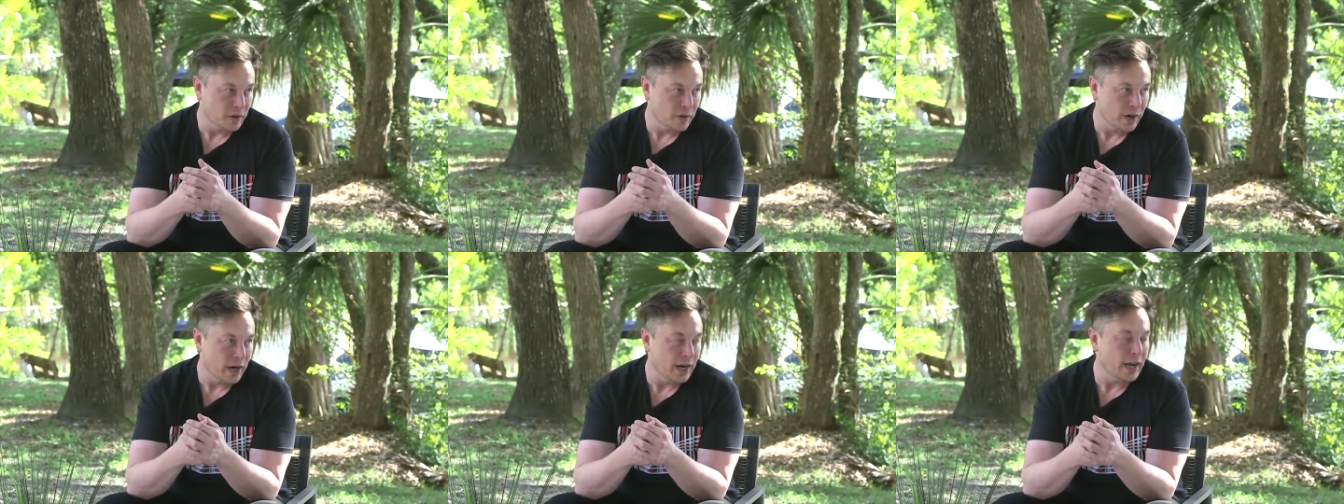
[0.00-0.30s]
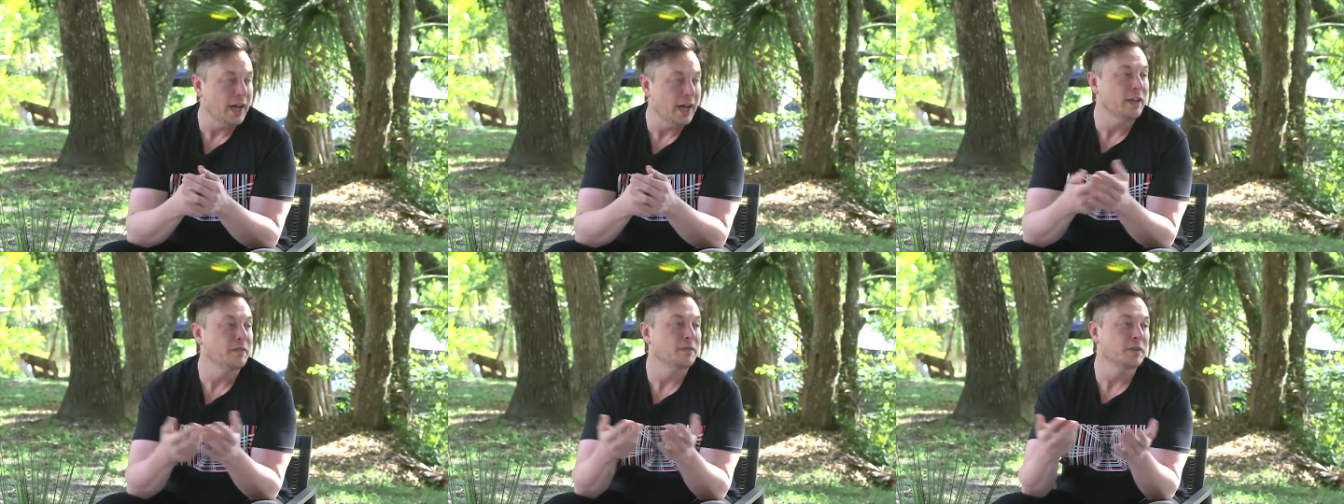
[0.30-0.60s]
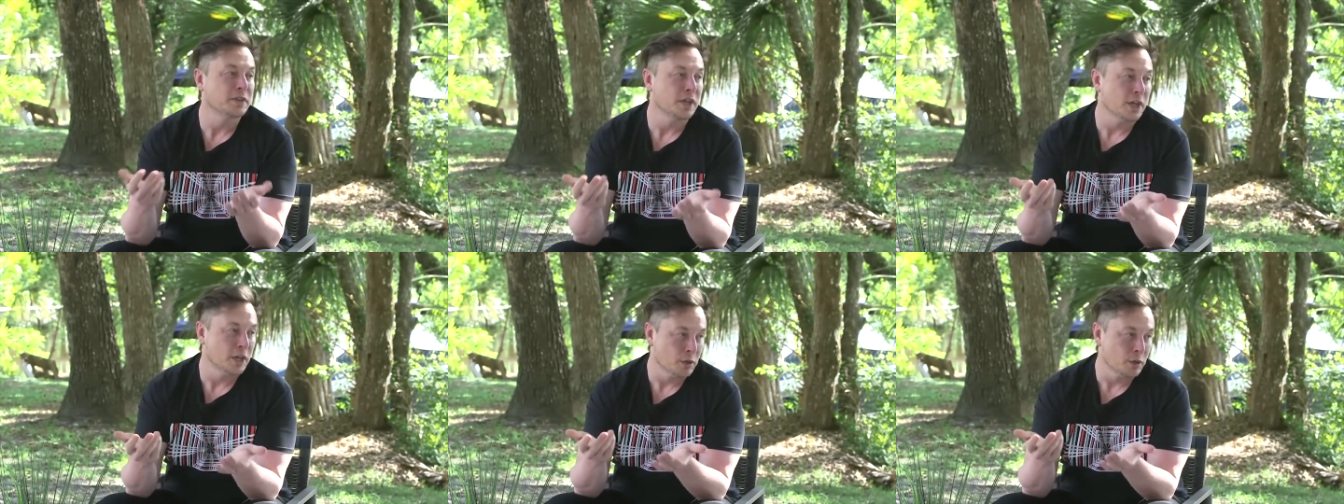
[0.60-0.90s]
to create
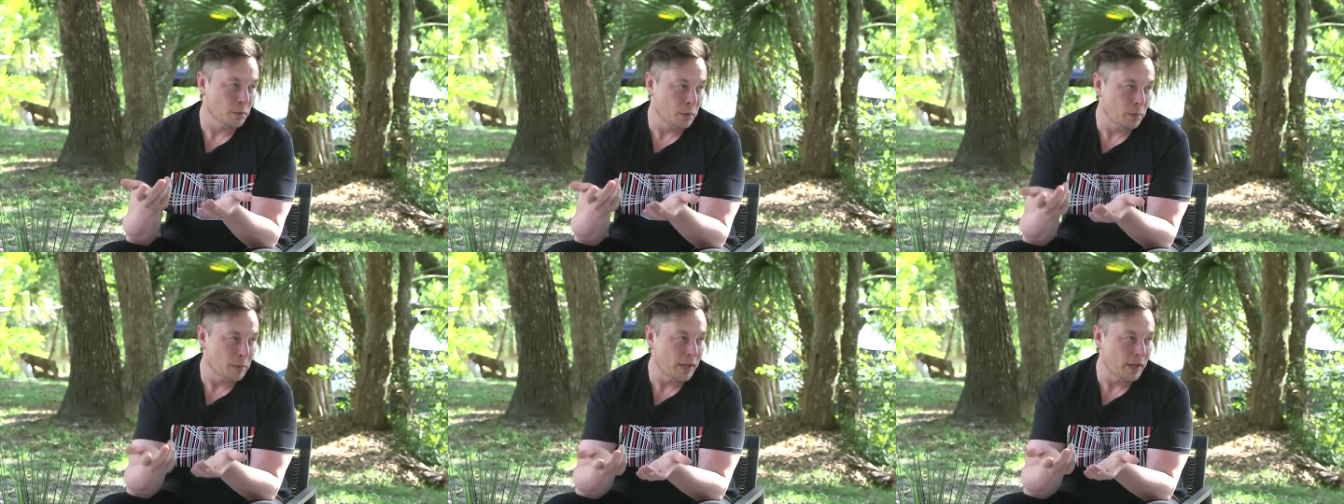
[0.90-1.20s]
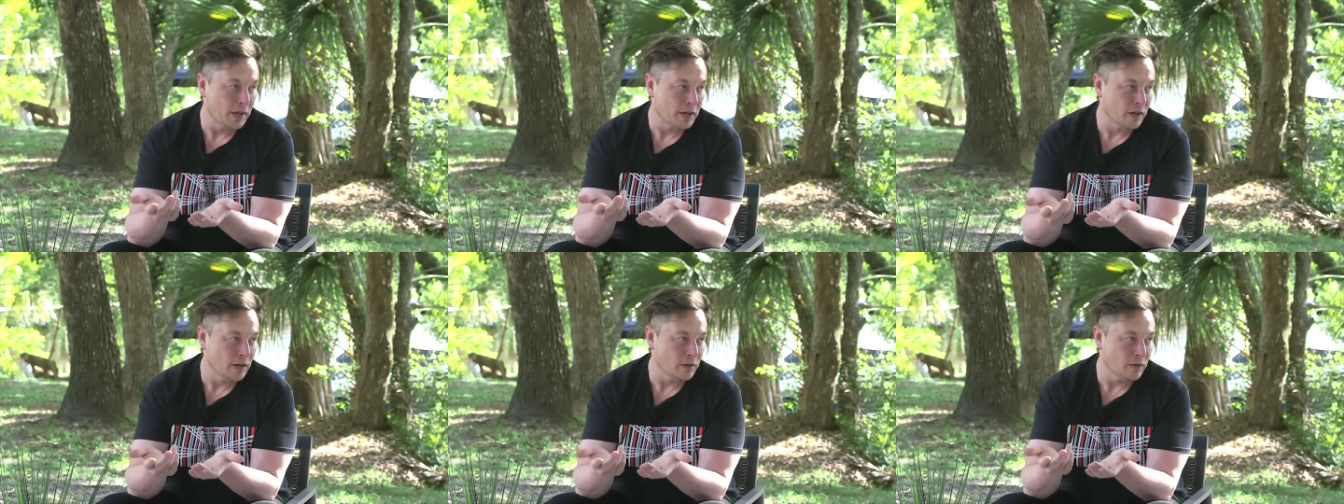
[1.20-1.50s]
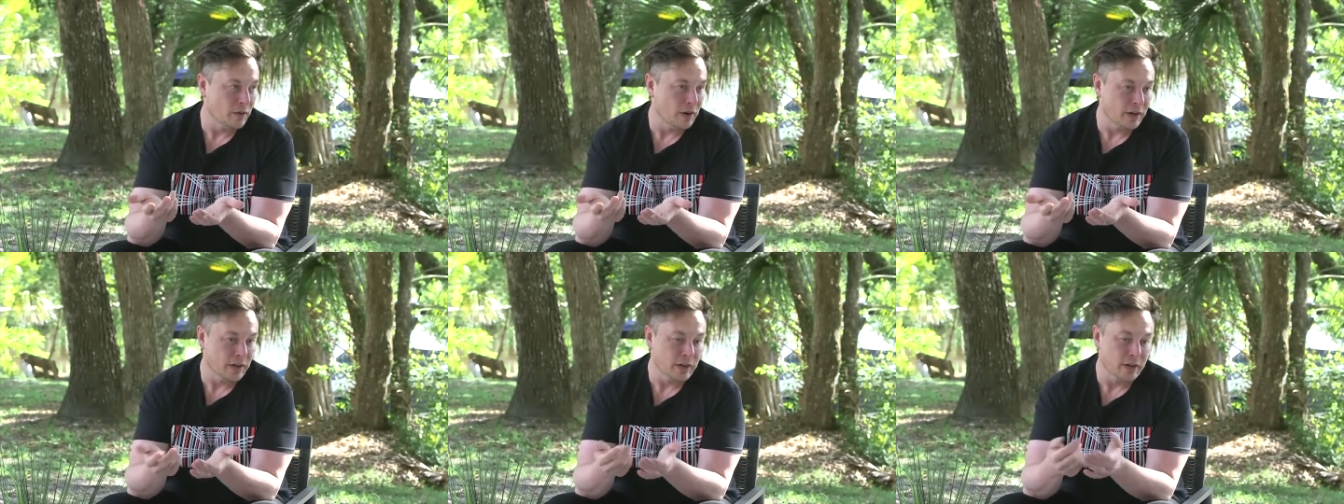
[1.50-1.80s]
80% of the propellant
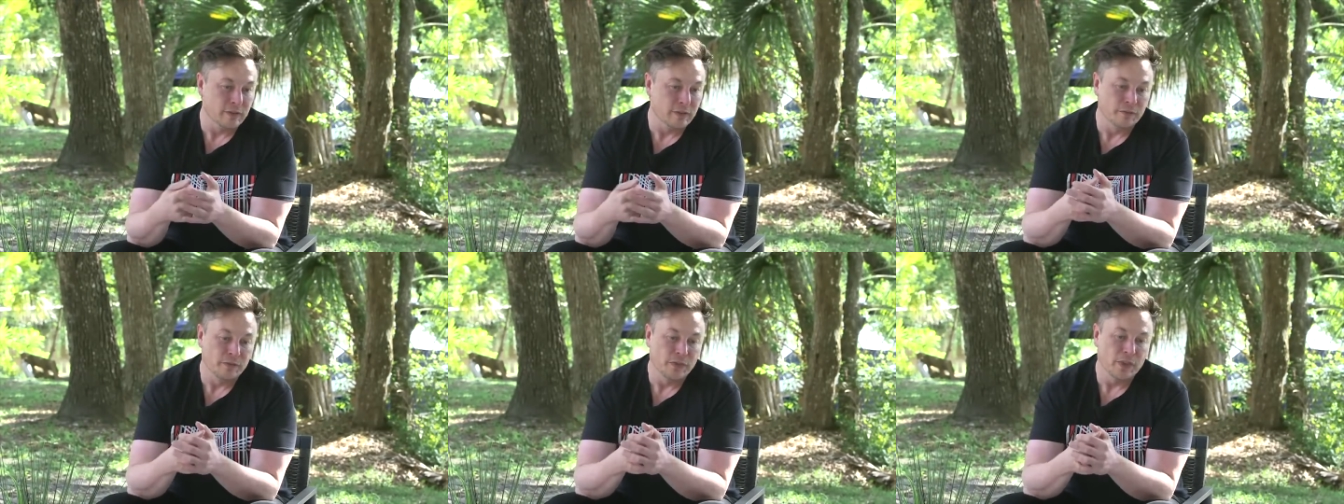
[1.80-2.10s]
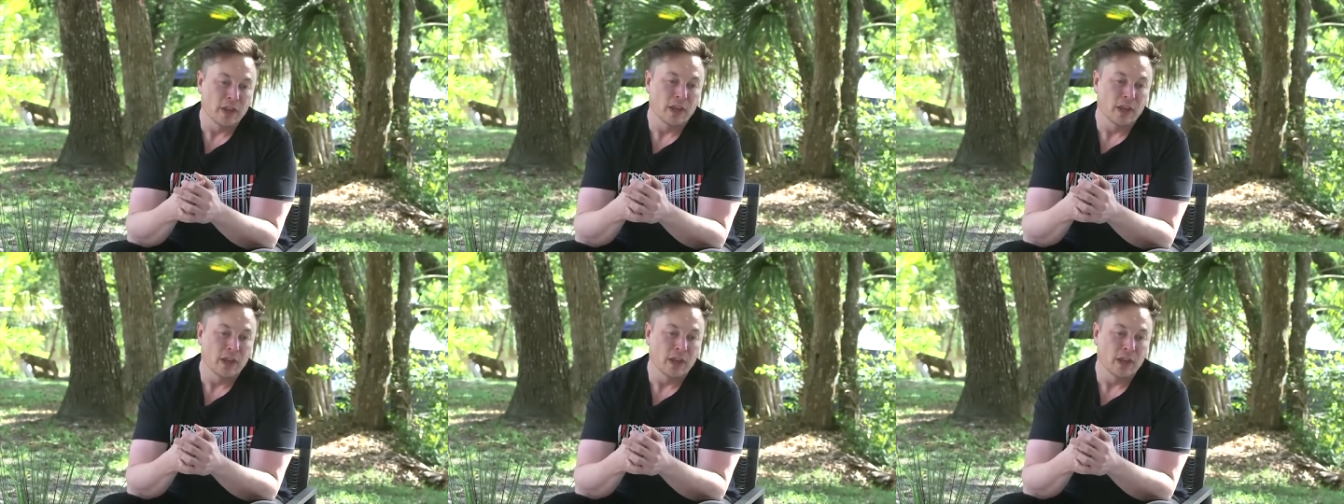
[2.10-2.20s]
on the rocket,